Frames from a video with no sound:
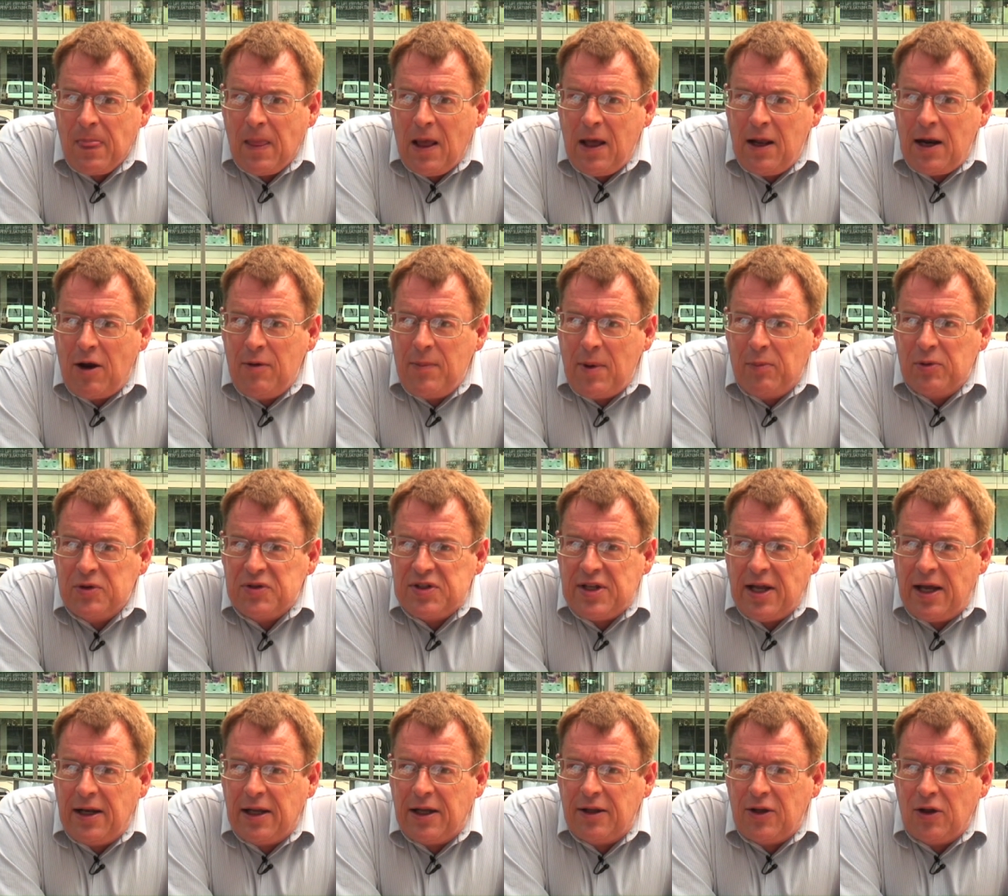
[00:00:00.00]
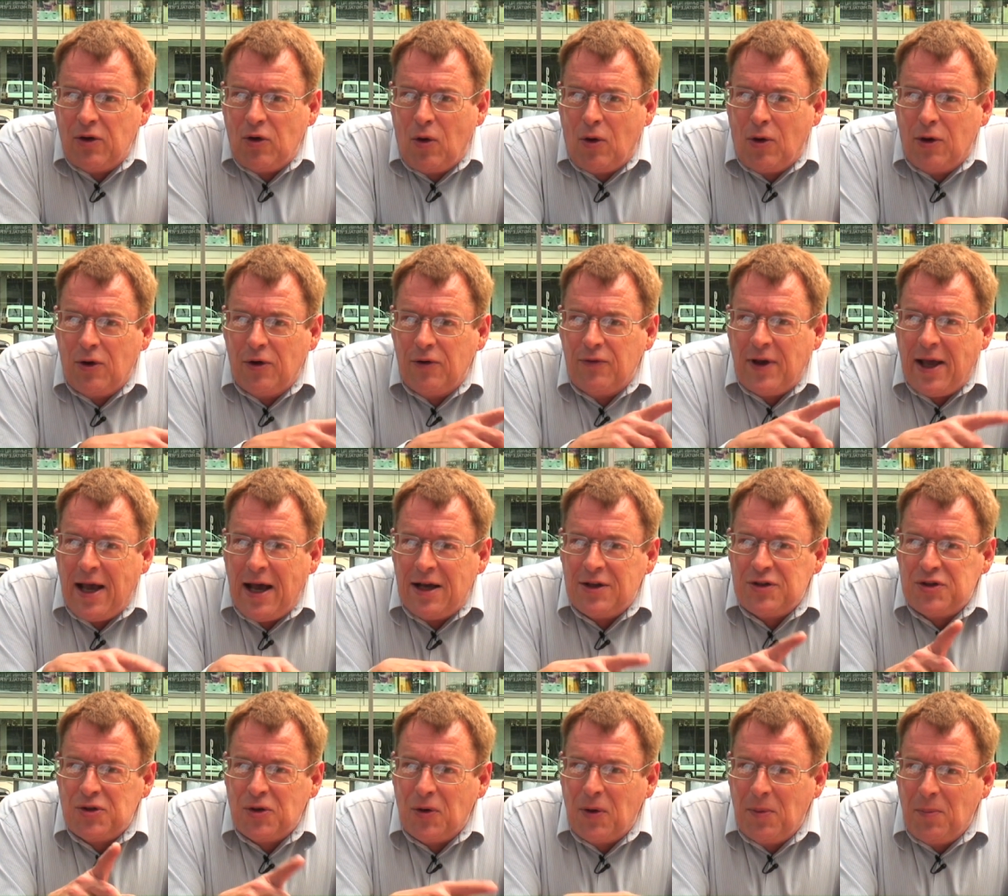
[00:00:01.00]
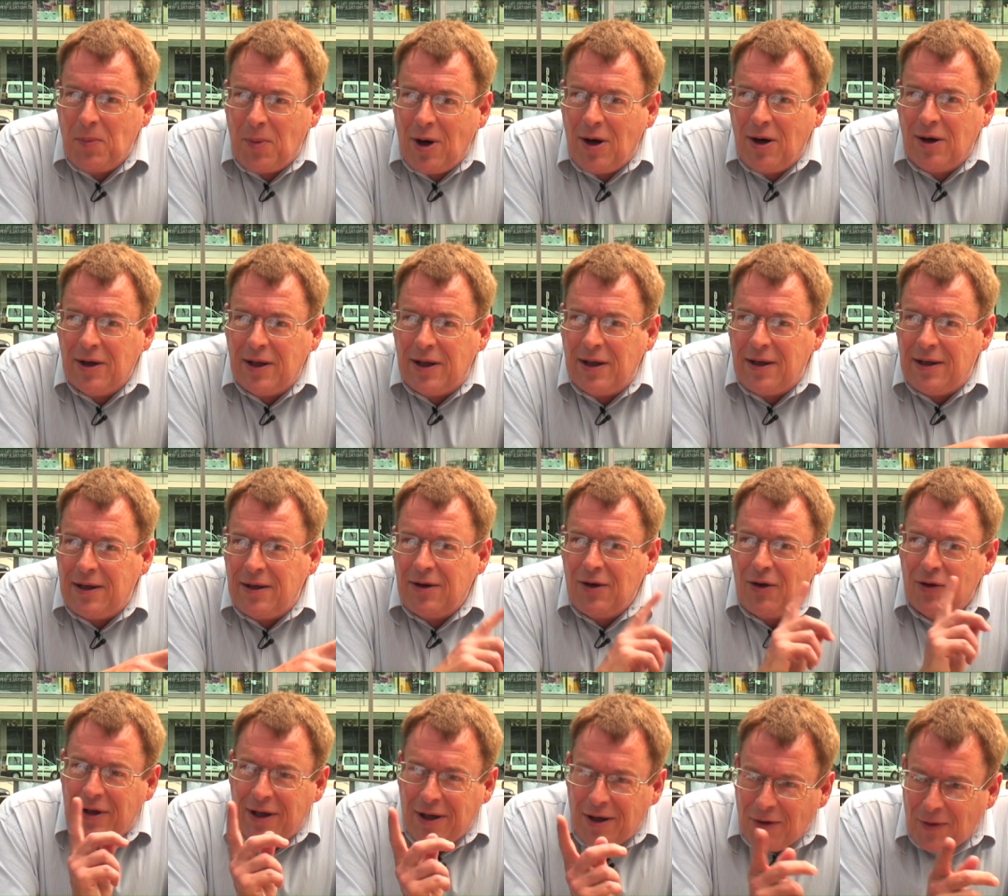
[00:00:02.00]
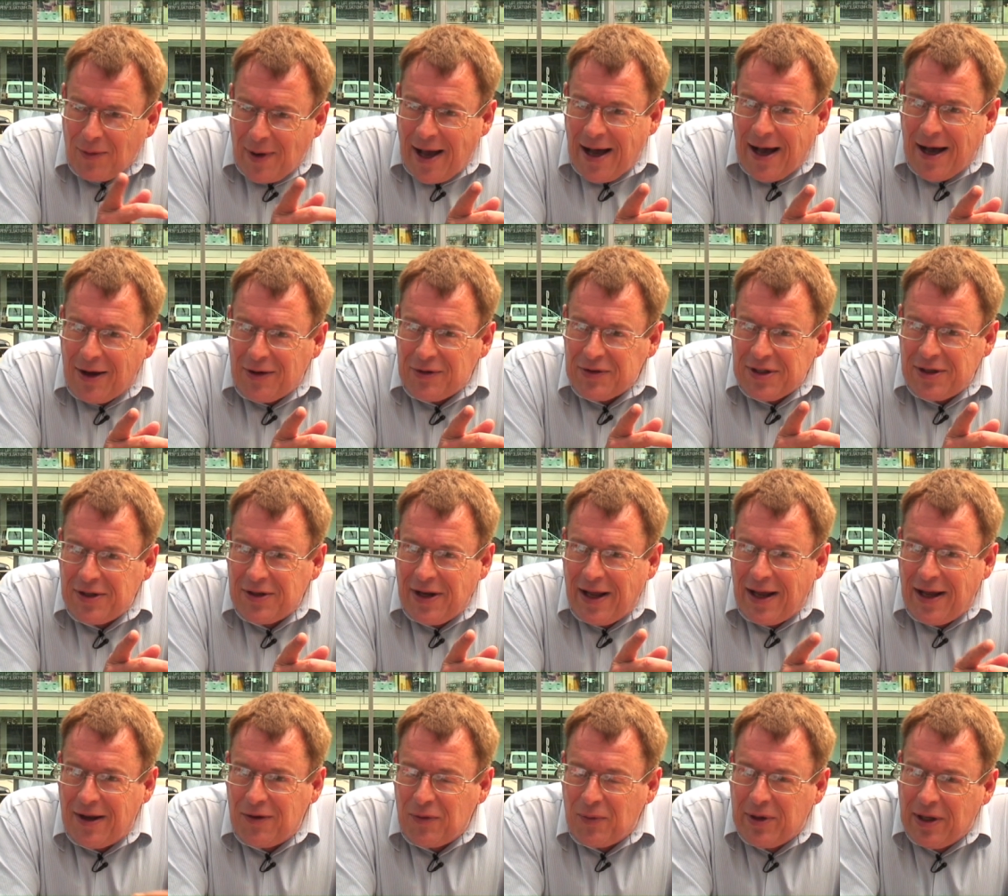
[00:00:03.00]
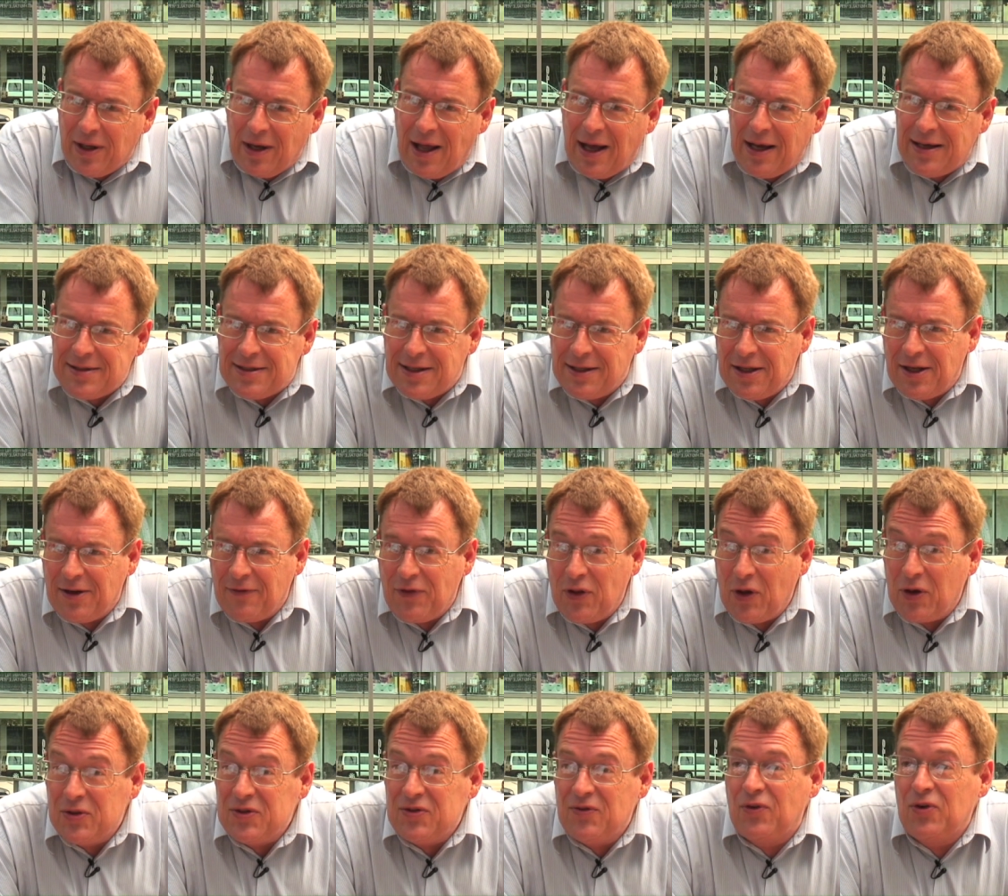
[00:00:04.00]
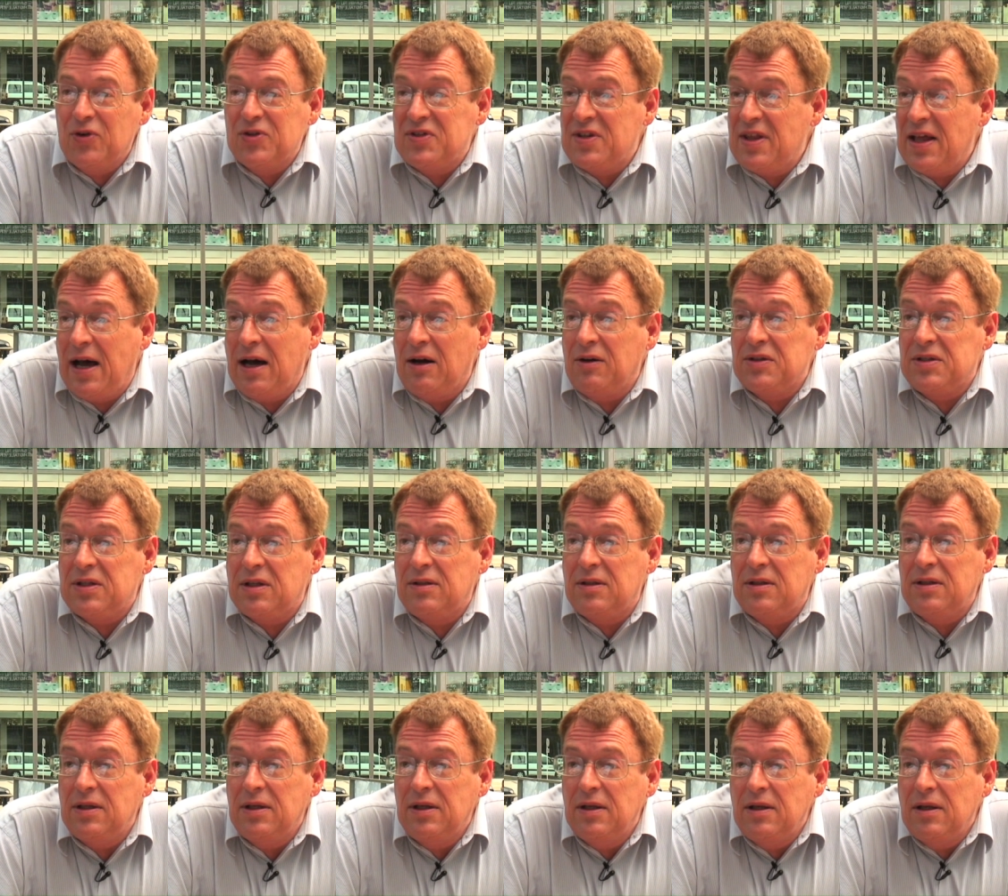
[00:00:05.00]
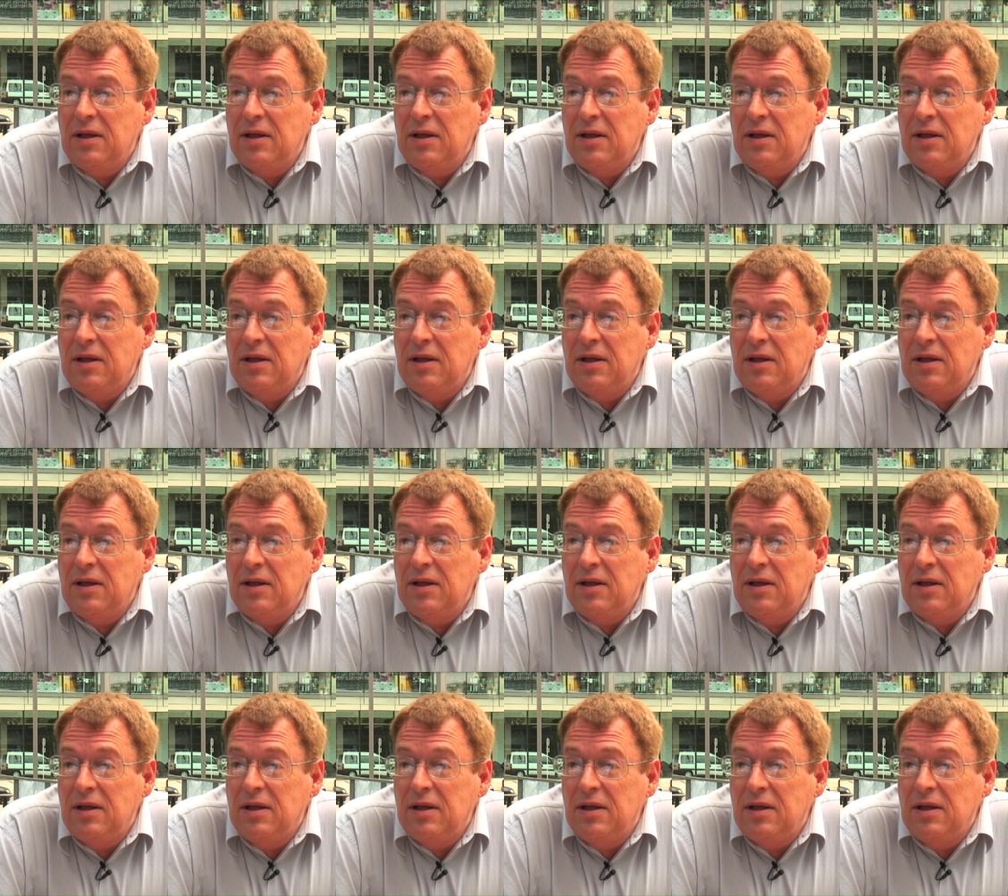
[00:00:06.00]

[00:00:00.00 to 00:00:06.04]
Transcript: And I remember standing at the corner of Castro and Market and looking around and realizing that of those first 1,000,